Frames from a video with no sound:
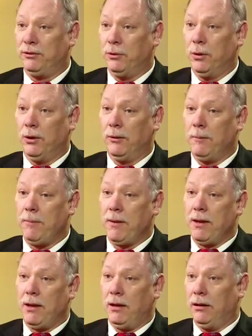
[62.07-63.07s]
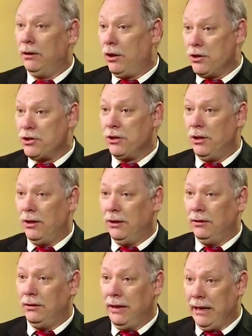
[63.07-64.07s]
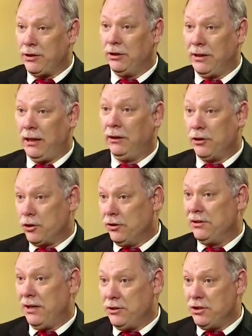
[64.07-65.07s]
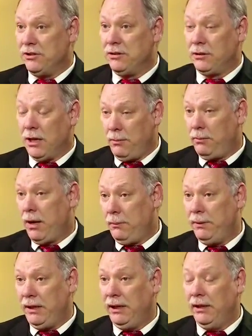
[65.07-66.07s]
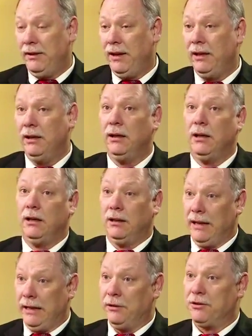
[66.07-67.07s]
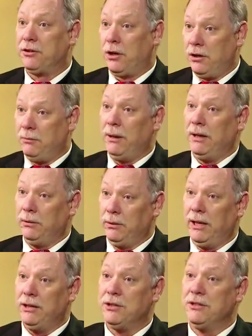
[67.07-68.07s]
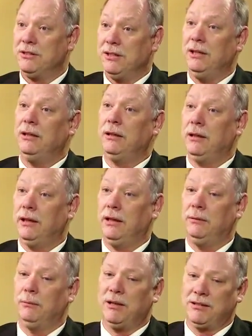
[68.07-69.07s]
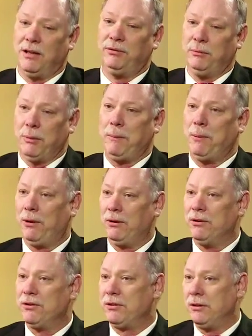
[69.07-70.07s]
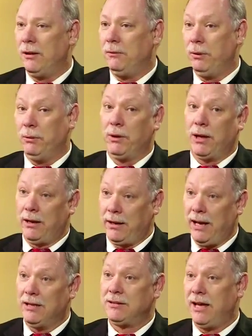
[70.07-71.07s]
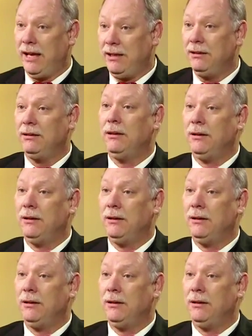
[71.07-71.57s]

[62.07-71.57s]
for a large national title insurance agent company, and then later started my own agency. And myself and my partners, we work out of Cascade.